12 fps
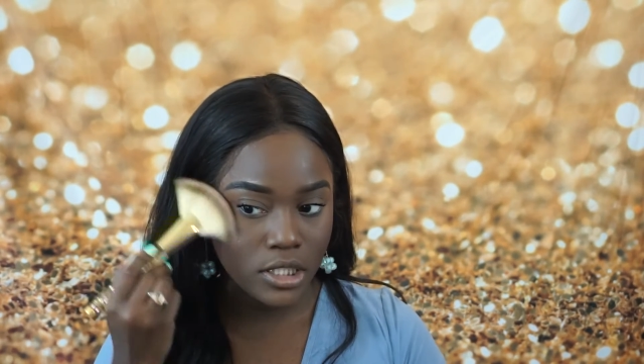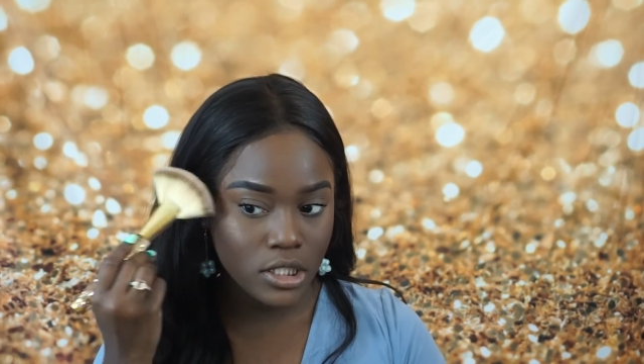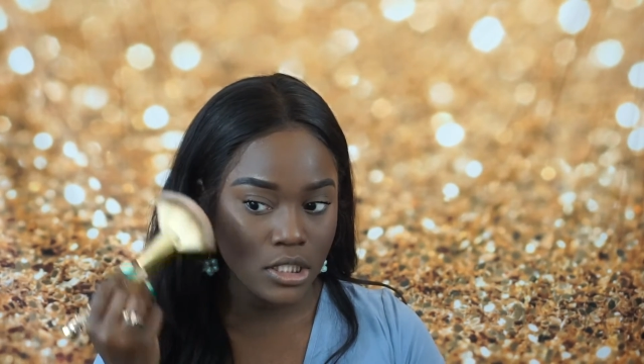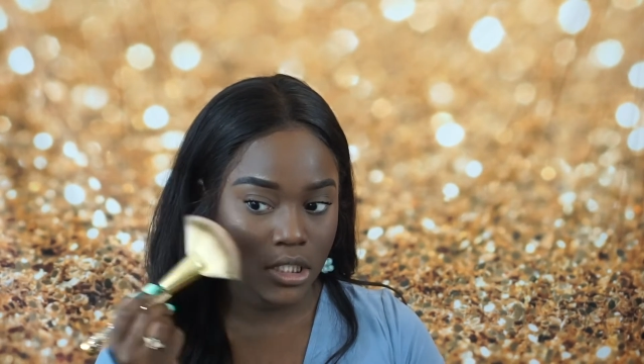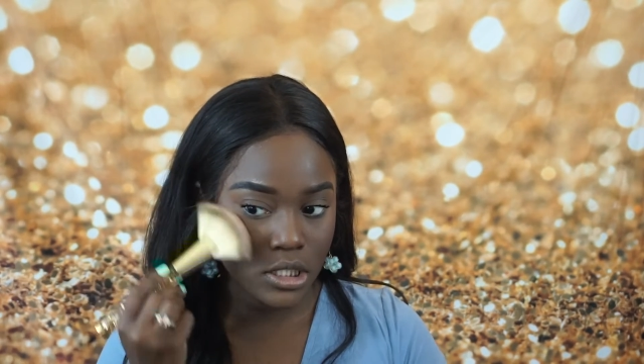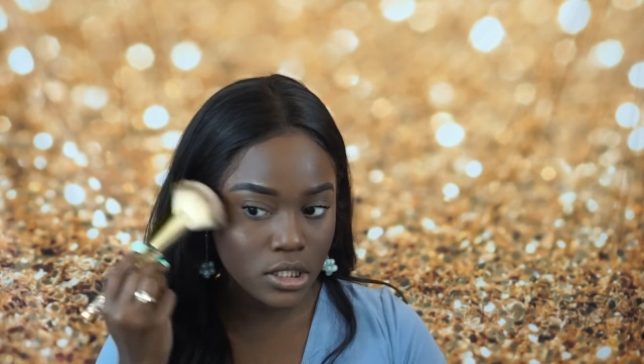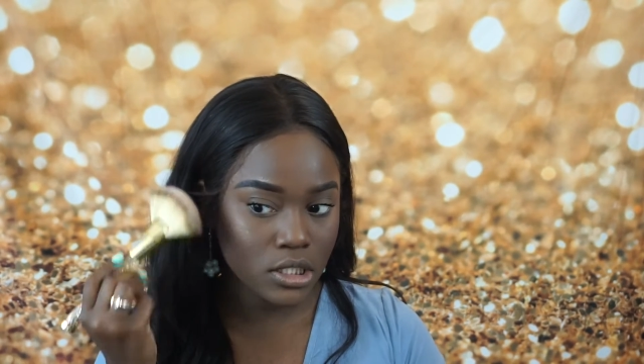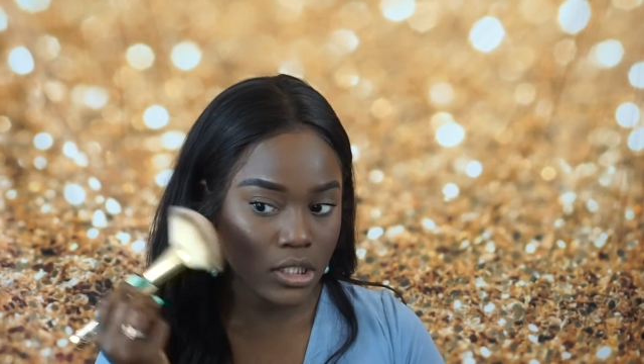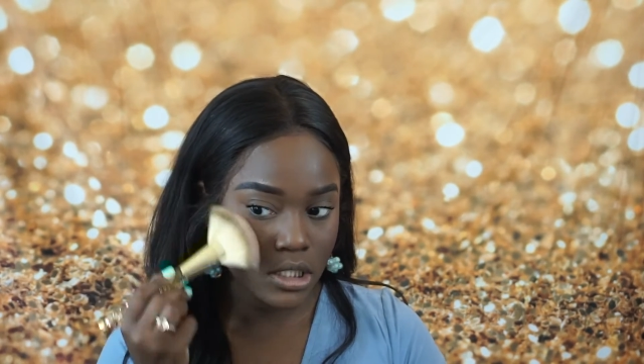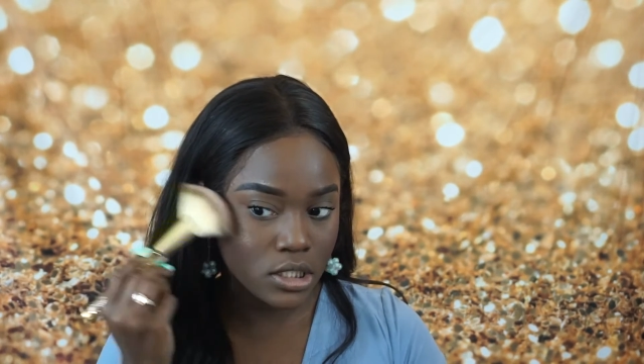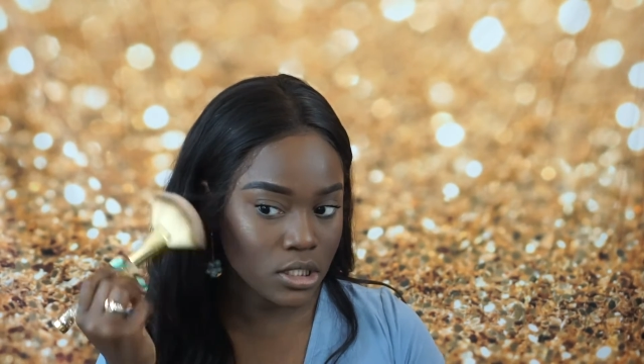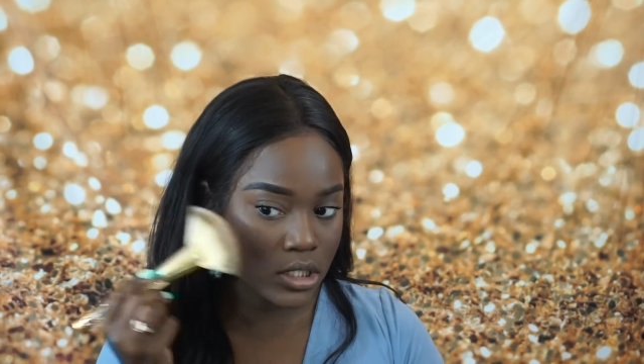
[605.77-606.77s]
cheeks.
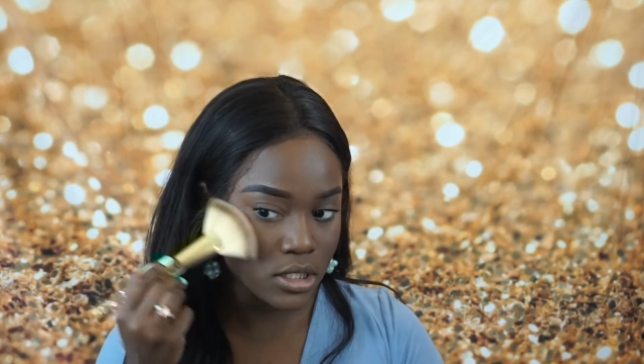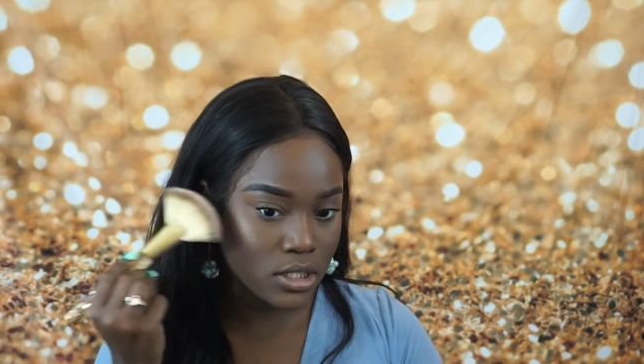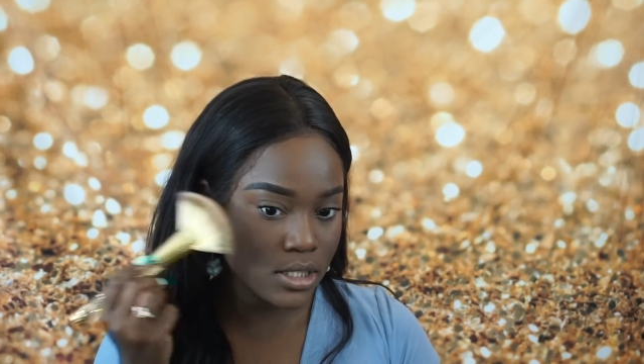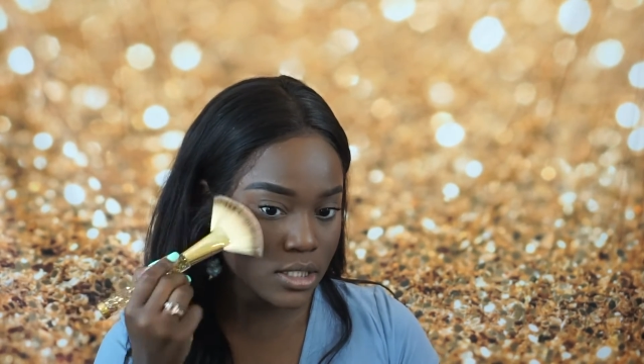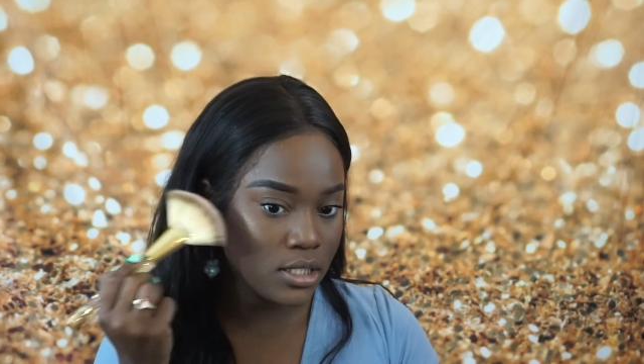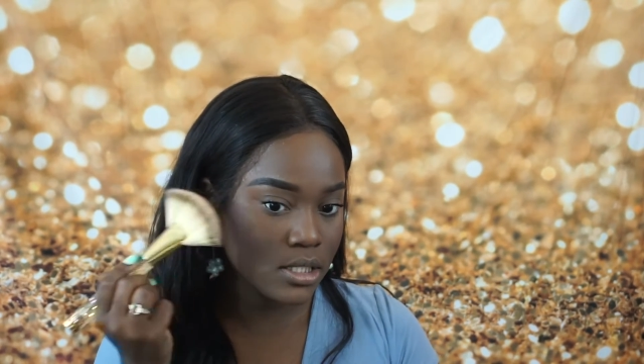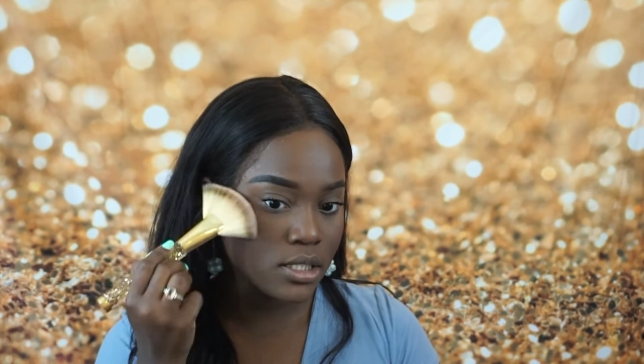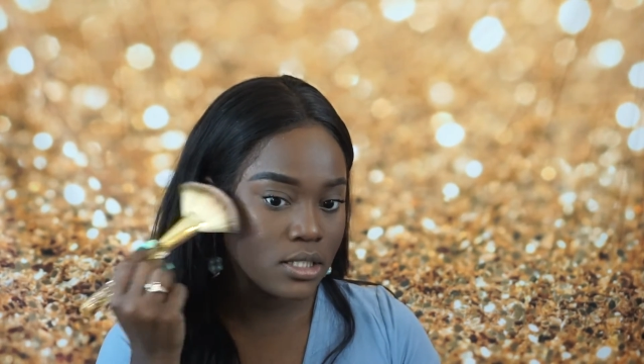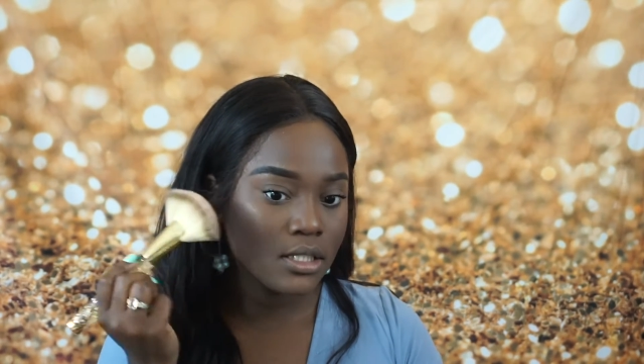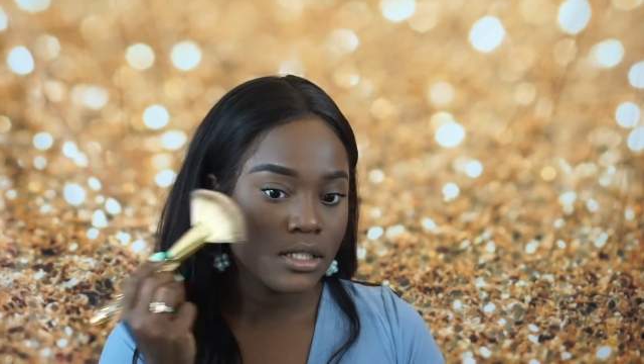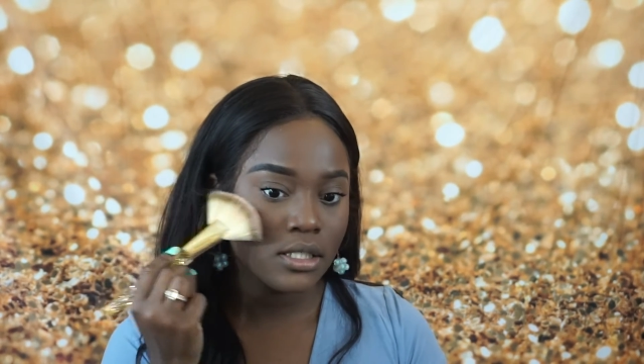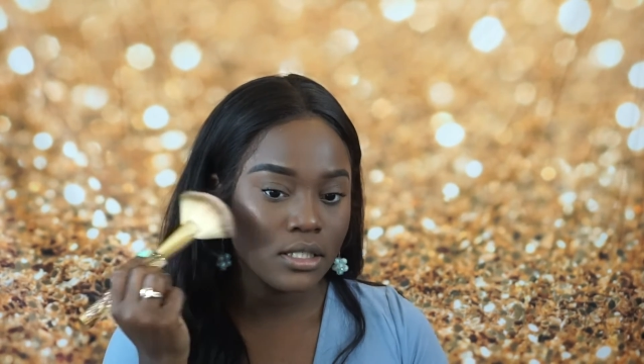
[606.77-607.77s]
See?
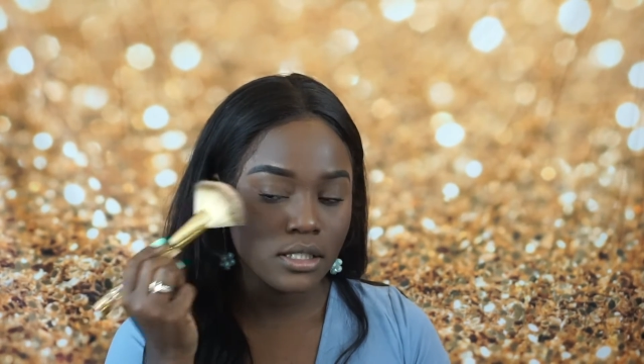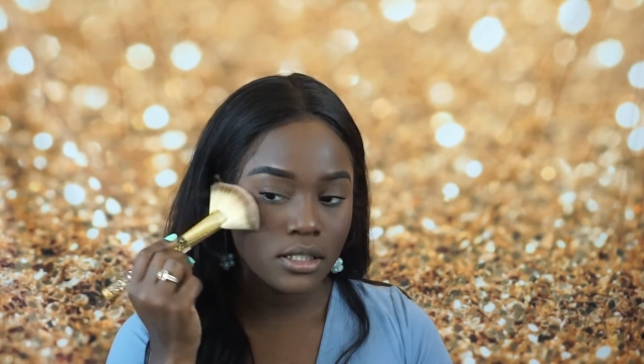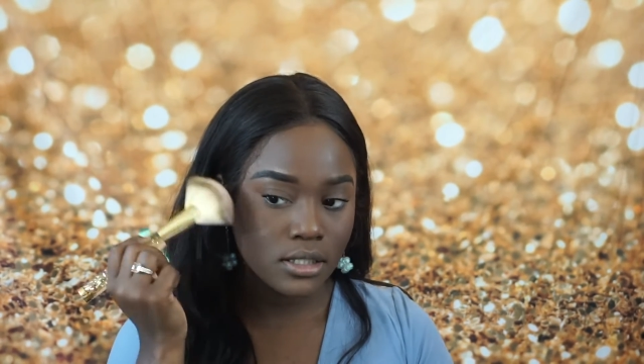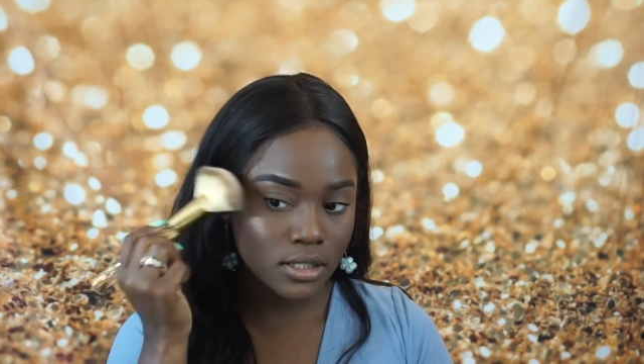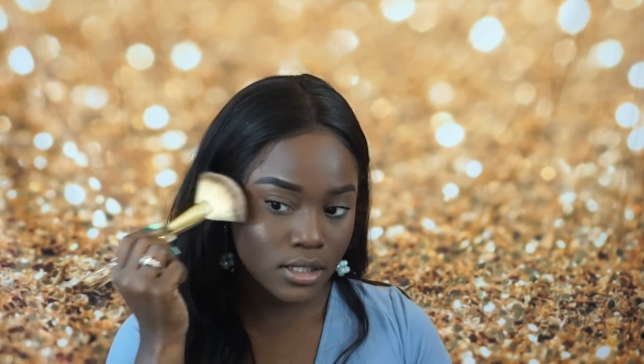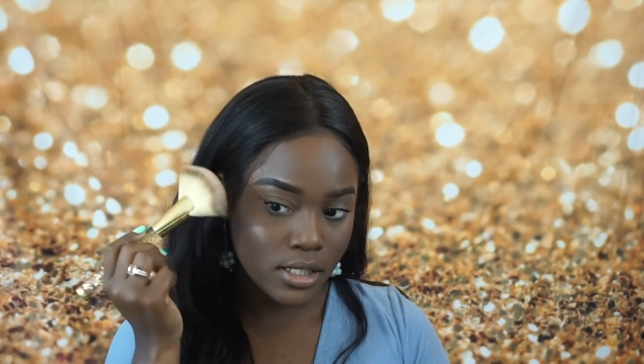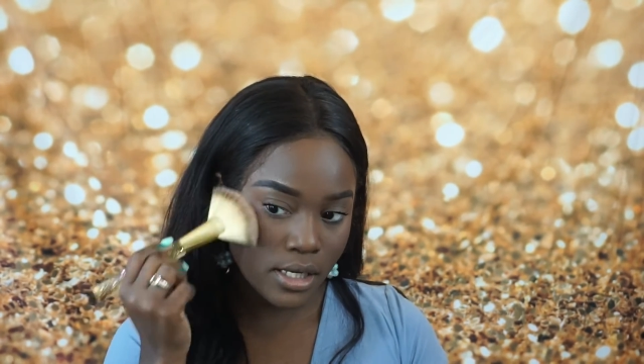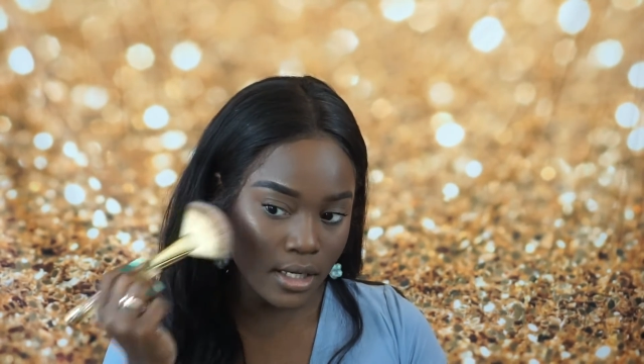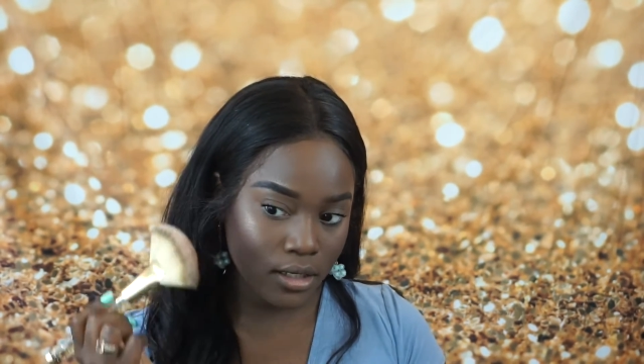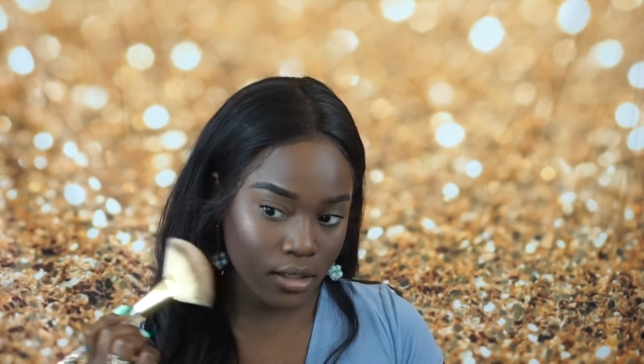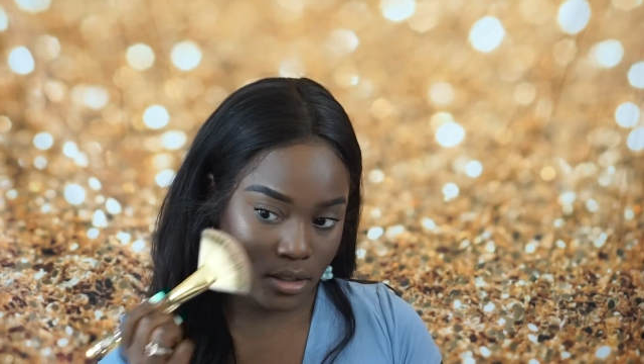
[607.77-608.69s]
Look at that.